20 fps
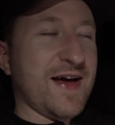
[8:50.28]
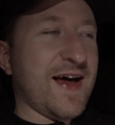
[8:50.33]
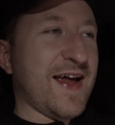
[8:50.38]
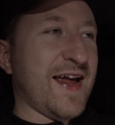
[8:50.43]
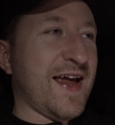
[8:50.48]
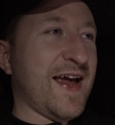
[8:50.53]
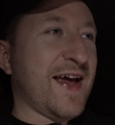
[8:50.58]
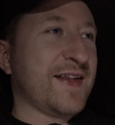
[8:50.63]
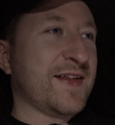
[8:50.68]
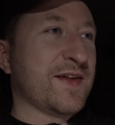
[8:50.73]
I
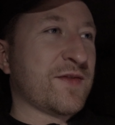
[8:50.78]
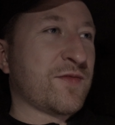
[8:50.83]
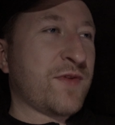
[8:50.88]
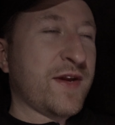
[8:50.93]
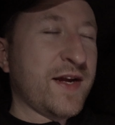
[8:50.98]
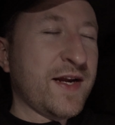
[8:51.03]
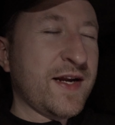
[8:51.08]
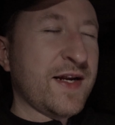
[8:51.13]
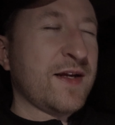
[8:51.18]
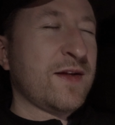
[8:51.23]
had a
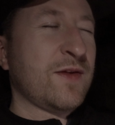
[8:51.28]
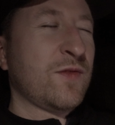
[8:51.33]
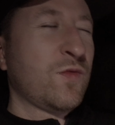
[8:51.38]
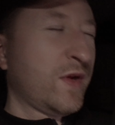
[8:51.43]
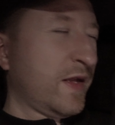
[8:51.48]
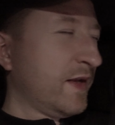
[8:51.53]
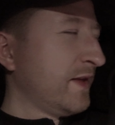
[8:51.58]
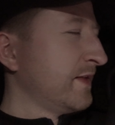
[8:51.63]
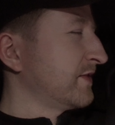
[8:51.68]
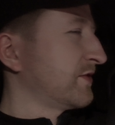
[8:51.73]

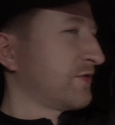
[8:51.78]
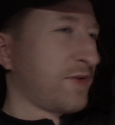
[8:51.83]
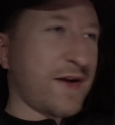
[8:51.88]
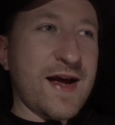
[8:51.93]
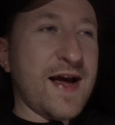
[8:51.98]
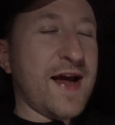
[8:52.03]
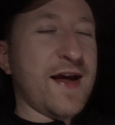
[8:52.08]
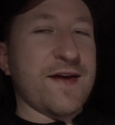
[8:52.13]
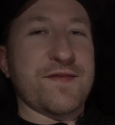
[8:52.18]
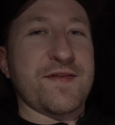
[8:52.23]
rear-wheel
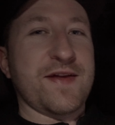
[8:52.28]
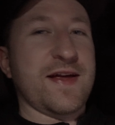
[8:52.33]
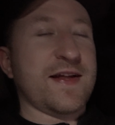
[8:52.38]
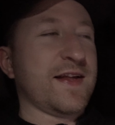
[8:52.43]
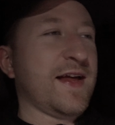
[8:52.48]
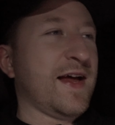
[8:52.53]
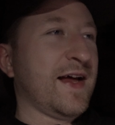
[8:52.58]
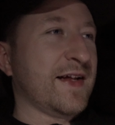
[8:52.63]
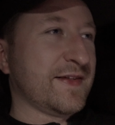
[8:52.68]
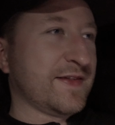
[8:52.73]
drive and
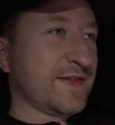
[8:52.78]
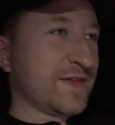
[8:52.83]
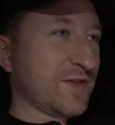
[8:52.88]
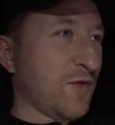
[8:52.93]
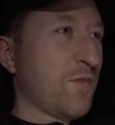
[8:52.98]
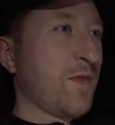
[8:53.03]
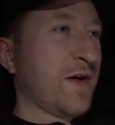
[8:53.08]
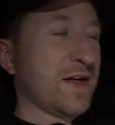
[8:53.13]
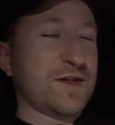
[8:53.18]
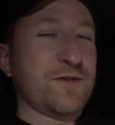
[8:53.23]
had so
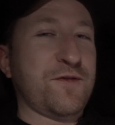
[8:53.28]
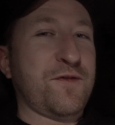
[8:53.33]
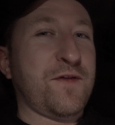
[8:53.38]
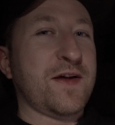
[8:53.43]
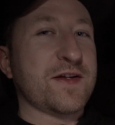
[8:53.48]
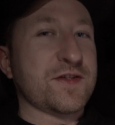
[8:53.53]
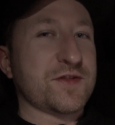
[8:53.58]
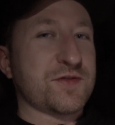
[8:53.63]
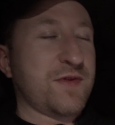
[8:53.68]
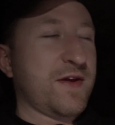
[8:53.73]
much
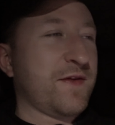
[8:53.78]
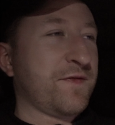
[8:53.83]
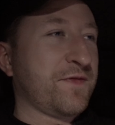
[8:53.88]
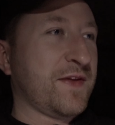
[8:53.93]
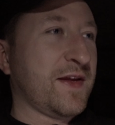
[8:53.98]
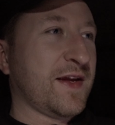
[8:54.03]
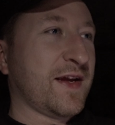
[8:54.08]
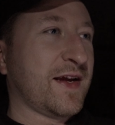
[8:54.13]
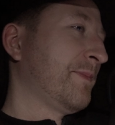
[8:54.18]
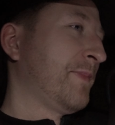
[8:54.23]
fun
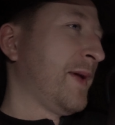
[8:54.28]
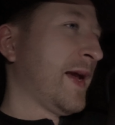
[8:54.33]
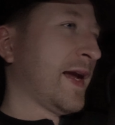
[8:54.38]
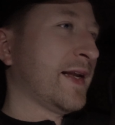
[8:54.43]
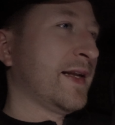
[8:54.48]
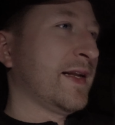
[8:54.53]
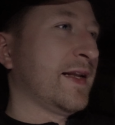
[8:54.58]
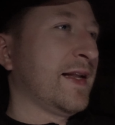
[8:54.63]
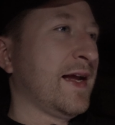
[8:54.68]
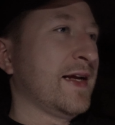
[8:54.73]
drifting back in
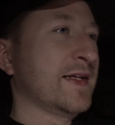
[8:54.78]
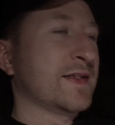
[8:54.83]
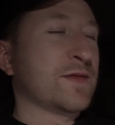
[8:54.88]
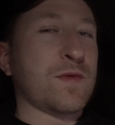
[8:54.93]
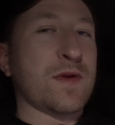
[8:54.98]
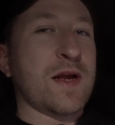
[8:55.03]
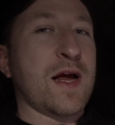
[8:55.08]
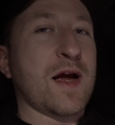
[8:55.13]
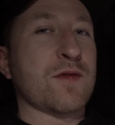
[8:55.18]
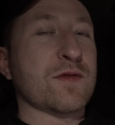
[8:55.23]
the days
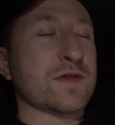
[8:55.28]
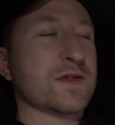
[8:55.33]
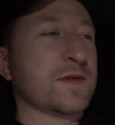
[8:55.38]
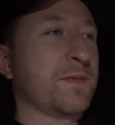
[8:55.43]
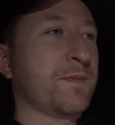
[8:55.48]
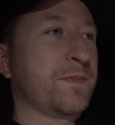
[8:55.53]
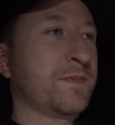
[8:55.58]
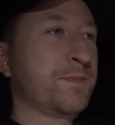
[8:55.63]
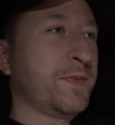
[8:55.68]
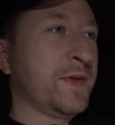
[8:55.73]
when I was a
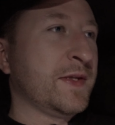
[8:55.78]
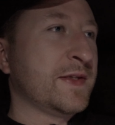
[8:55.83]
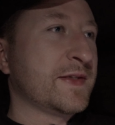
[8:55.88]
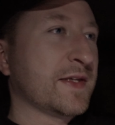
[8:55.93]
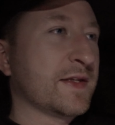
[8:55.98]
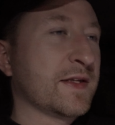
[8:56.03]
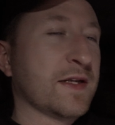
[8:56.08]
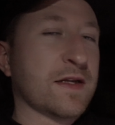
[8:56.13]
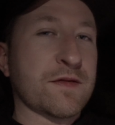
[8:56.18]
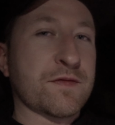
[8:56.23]
pizza
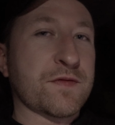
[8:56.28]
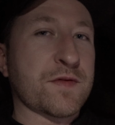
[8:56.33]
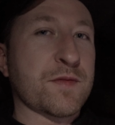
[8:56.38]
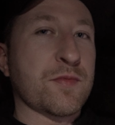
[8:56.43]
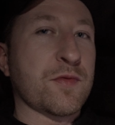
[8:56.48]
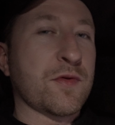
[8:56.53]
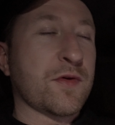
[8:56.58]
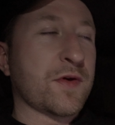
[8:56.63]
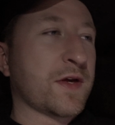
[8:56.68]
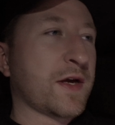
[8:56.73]
delivery
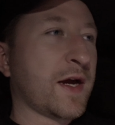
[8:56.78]
boy.